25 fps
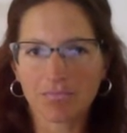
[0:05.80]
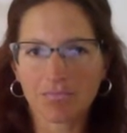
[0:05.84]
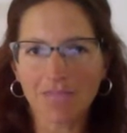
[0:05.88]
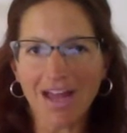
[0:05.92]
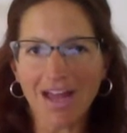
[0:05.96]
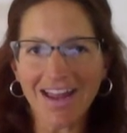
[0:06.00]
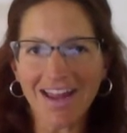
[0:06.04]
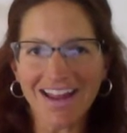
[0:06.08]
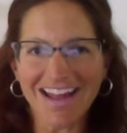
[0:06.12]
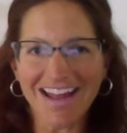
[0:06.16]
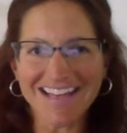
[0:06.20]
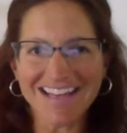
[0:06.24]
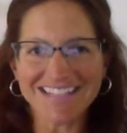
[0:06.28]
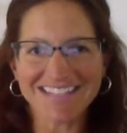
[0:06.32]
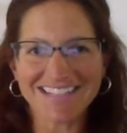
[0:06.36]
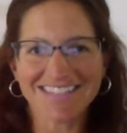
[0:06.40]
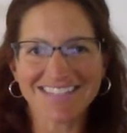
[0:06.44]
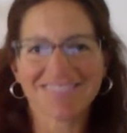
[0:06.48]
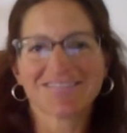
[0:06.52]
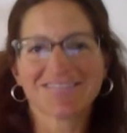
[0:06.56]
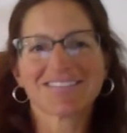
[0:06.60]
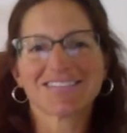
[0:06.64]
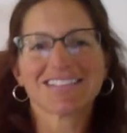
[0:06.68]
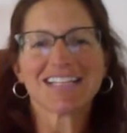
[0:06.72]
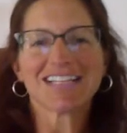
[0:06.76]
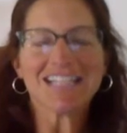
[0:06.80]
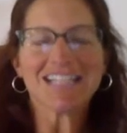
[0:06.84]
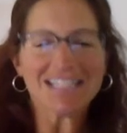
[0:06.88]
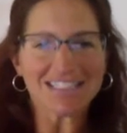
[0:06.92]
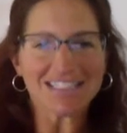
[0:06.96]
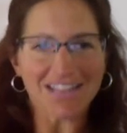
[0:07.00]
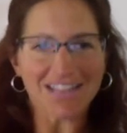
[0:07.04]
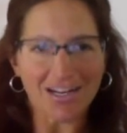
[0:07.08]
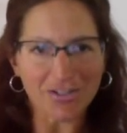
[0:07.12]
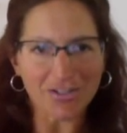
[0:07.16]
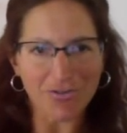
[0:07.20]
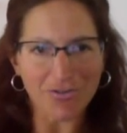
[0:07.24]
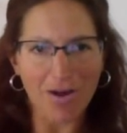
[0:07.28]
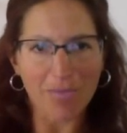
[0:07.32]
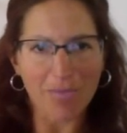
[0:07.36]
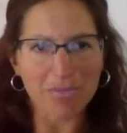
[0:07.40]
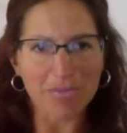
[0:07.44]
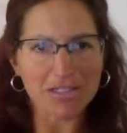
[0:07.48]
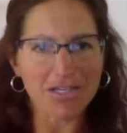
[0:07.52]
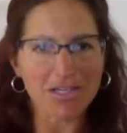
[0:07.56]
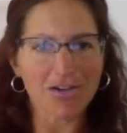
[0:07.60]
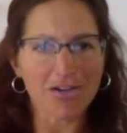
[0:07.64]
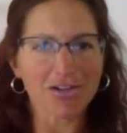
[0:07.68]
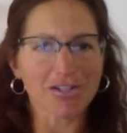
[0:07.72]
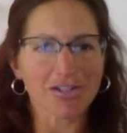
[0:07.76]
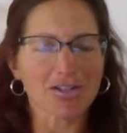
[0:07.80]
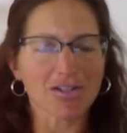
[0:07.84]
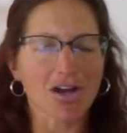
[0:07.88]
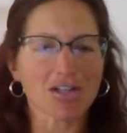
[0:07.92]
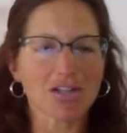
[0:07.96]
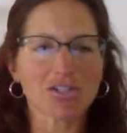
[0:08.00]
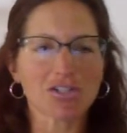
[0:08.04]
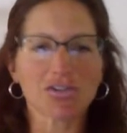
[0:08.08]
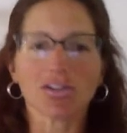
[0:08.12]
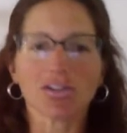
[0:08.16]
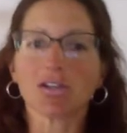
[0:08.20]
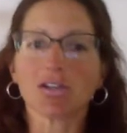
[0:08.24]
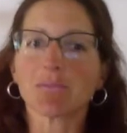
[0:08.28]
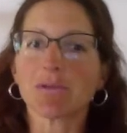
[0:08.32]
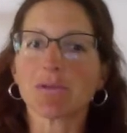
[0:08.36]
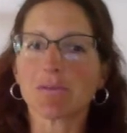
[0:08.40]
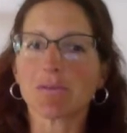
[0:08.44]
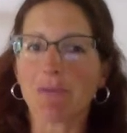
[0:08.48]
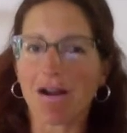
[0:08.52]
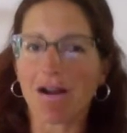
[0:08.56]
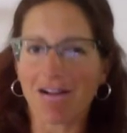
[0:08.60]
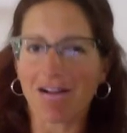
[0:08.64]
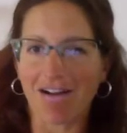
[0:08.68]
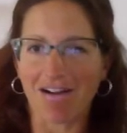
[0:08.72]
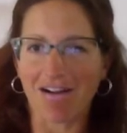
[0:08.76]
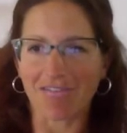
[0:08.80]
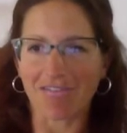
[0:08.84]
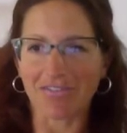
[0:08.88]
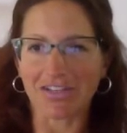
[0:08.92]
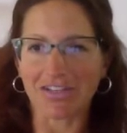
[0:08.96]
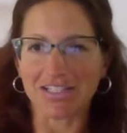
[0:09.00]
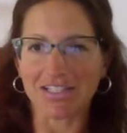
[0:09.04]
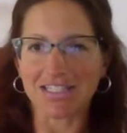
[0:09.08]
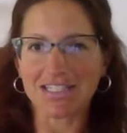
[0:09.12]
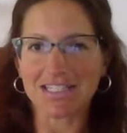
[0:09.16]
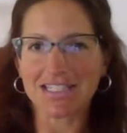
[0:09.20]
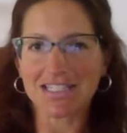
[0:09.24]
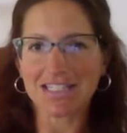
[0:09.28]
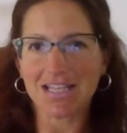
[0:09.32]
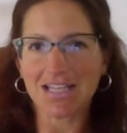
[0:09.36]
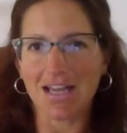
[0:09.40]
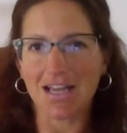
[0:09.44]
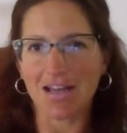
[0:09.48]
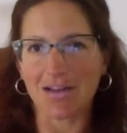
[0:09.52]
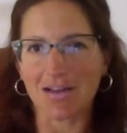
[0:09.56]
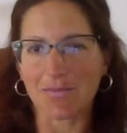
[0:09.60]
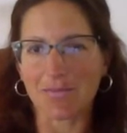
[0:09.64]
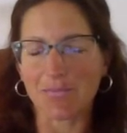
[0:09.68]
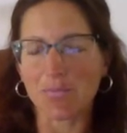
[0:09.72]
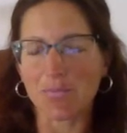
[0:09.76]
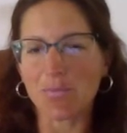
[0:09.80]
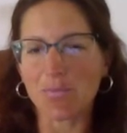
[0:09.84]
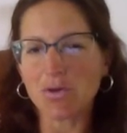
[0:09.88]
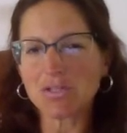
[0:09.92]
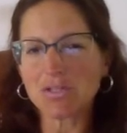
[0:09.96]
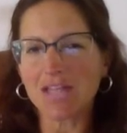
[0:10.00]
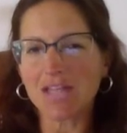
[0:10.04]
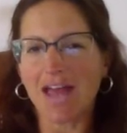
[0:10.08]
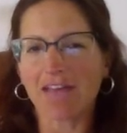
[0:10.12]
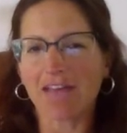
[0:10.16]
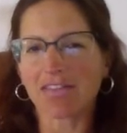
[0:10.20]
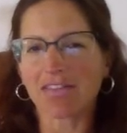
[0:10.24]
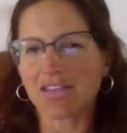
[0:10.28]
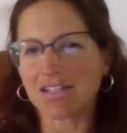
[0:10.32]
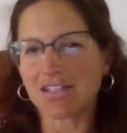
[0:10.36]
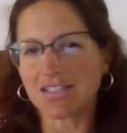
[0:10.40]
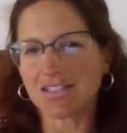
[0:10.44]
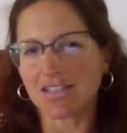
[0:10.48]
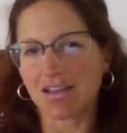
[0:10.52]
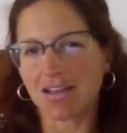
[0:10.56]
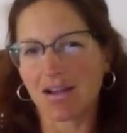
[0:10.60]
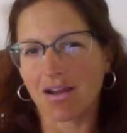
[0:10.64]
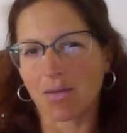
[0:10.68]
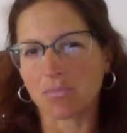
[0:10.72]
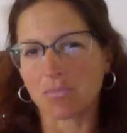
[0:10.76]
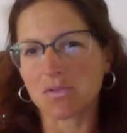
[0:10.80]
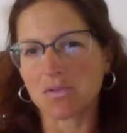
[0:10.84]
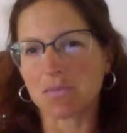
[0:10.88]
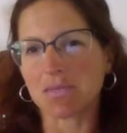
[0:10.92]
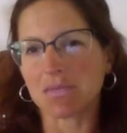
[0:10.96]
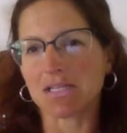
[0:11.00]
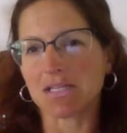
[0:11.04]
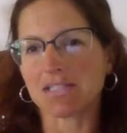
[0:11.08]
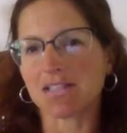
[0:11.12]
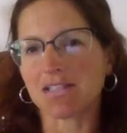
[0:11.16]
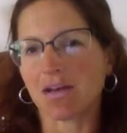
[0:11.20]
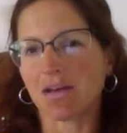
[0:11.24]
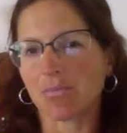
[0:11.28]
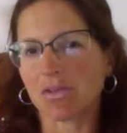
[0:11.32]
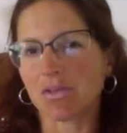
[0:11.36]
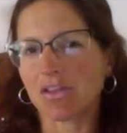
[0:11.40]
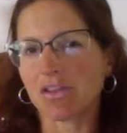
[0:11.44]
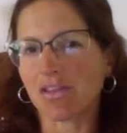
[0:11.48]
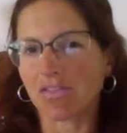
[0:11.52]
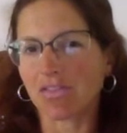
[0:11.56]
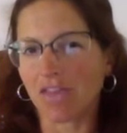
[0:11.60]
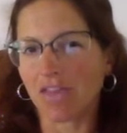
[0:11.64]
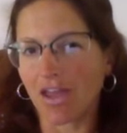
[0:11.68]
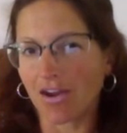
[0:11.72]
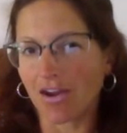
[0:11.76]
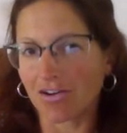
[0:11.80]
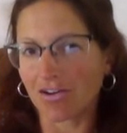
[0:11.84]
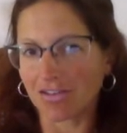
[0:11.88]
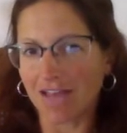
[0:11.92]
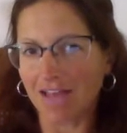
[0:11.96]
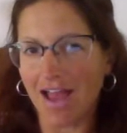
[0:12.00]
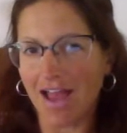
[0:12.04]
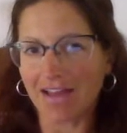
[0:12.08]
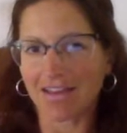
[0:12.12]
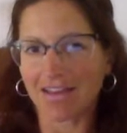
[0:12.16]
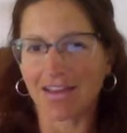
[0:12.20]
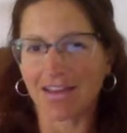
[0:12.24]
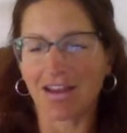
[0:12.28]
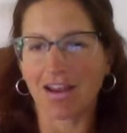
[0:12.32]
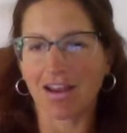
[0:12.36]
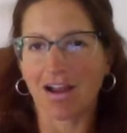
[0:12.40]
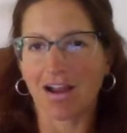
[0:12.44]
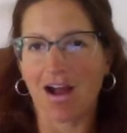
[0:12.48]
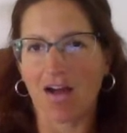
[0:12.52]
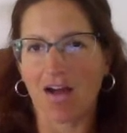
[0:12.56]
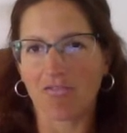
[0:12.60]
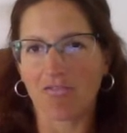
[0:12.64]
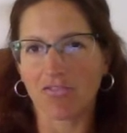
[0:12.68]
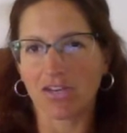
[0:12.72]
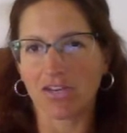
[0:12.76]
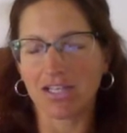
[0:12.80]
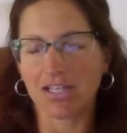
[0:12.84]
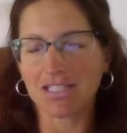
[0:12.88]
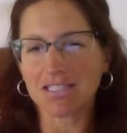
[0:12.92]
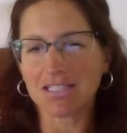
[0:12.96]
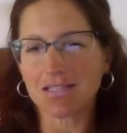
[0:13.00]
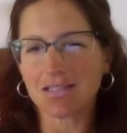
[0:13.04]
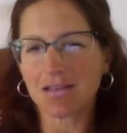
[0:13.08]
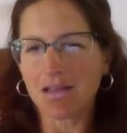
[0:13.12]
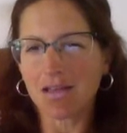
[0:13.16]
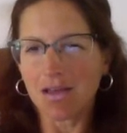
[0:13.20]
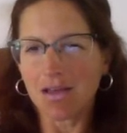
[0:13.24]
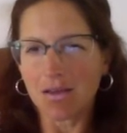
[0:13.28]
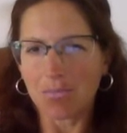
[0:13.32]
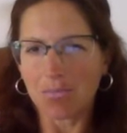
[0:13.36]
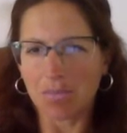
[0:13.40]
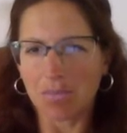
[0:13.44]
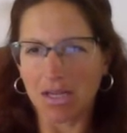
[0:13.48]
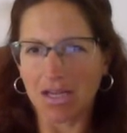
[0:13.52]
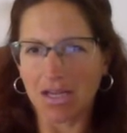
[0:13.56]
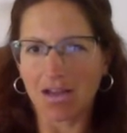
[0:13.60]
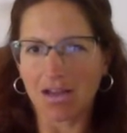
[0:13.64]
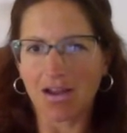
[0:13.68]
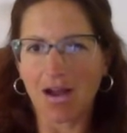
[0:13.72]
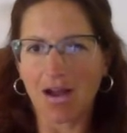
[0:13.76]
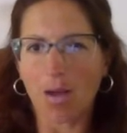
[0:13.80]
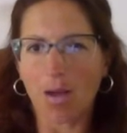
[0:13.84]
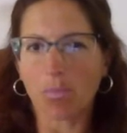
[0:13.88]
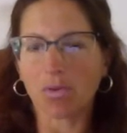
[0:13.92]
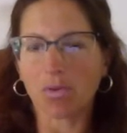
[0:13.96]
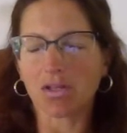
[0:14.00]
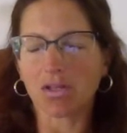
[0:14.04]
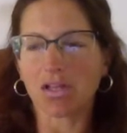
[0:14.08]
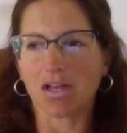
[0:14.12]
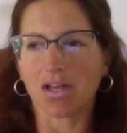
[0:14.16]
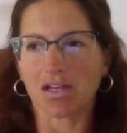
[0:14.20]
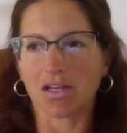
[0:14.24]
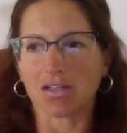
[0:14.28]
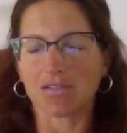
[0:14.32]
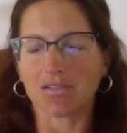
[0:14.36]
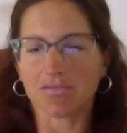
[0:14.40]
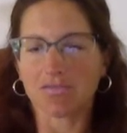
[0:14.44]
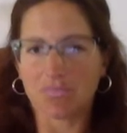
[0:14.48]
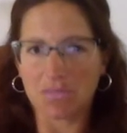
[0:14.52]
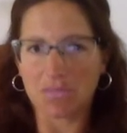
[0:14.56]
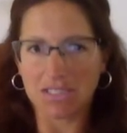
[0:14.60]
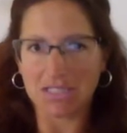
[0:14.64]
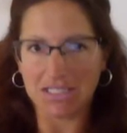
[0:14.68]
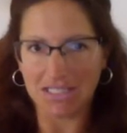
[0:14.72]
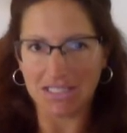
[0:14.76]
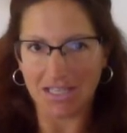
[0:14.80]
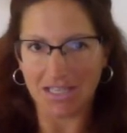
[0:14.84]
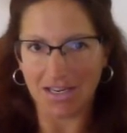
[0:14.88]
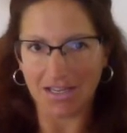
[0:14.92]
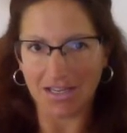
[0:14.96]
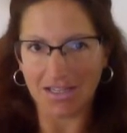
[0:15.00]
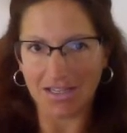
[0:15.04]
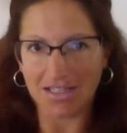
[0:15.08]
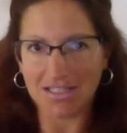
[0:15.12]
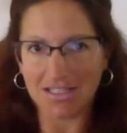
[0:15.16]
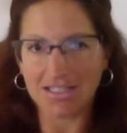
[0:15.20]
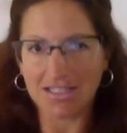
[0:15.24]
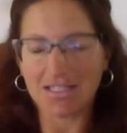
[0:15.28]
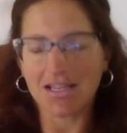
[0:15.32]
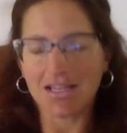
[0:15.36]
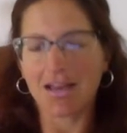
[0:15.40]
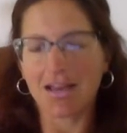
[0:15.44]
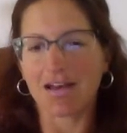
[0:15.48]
Hi guys, Dr. Robbins here to talk to you a little bit about confidence. Most athletes that come to me and tell me that they are lacking in confidence make a couple of mistakes.